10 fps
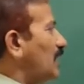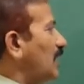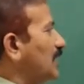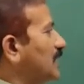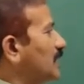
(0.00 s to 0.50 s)

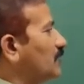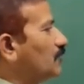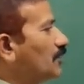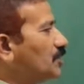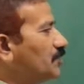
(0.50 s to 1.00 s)
And
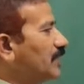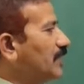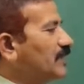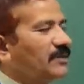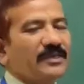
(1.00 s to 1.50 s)
fourth one
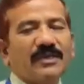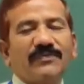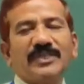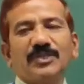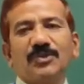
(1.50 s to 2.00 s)

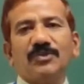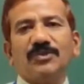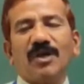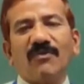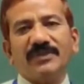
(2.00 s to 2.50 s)
refers to
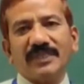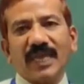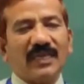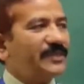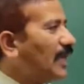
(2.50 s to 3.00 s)
soft
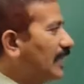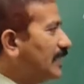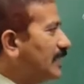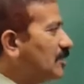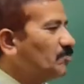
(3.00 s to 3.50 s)
skills
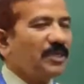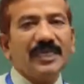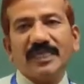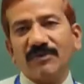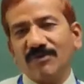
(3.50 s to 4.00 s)
and
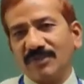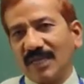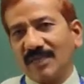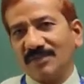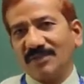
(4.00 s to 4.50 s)
interview
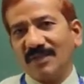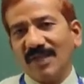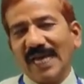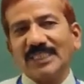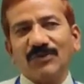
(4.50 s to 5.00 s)
skills.
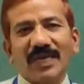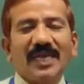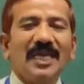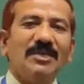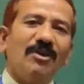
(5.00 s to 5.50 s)

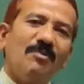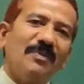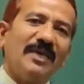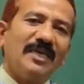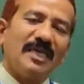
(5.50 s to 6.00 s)
Actually, you will
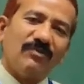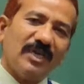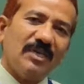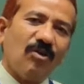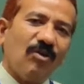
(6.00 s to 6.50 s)
be
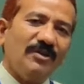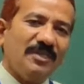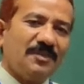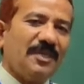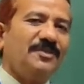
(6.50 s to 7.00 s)
given all
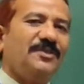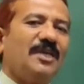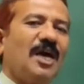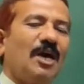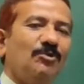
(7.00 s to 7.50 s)
these things,
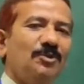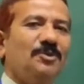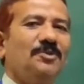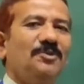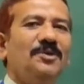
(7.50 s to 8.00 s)
how
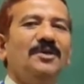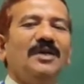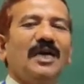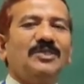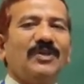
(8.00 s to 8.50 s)
to
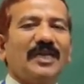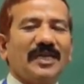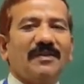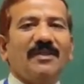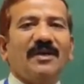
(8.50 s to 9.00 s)

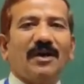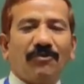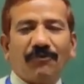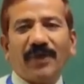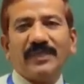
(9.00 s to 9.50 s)
actually
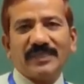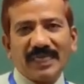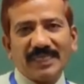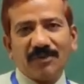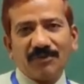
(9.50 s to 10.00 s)
face
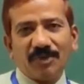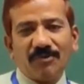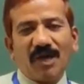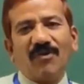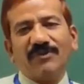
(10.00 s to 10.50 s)

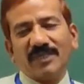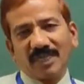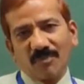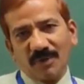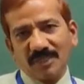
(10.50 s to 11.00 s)
interview after the
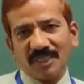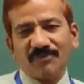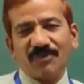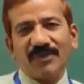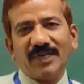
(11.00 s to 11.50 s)
completion
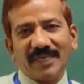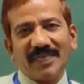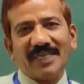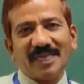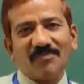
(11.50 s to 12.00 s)
of your
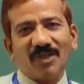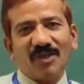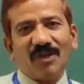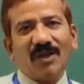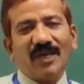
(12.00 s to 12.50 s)
degree,
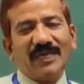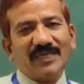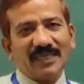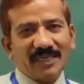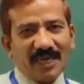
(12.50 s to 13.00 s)

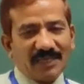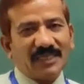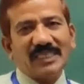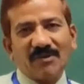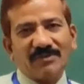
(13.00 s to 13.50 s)
and
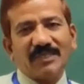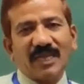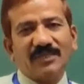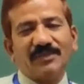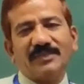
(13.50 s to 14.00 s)
other soft
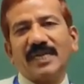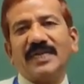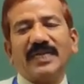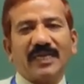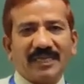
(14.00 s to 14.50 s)
skills,
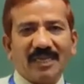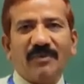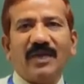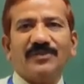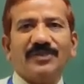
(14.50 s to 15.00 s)
sending
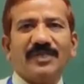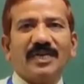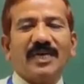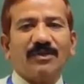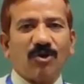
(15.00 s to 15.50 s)
emails
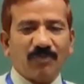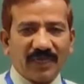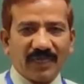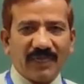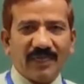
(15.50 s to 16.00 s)
or
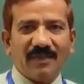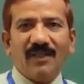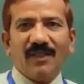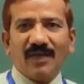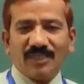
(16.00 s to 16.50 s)
opening
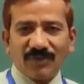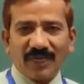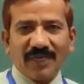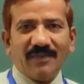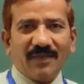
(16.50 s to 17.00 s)

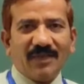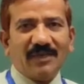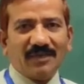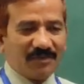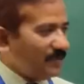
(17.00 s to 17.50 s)

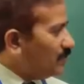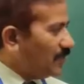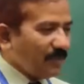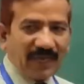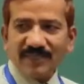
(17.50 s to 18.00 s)

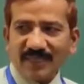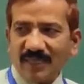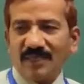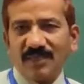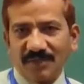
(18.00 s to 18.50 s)
emails and
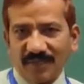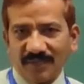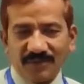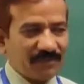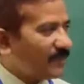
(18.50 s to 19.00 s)
other
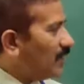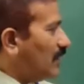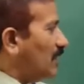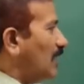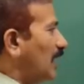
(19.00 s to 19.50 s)
things.
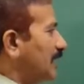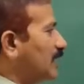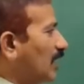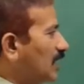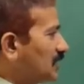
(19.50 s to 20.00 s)
And
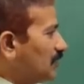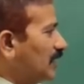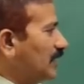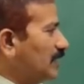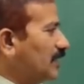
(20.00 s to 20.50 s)
the last
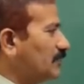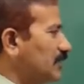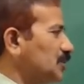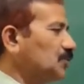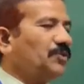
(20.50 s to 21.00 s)
one
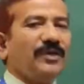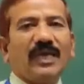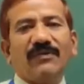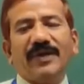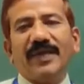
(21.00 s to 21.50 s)
refers to
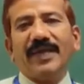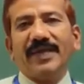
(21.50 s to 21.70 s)
everyday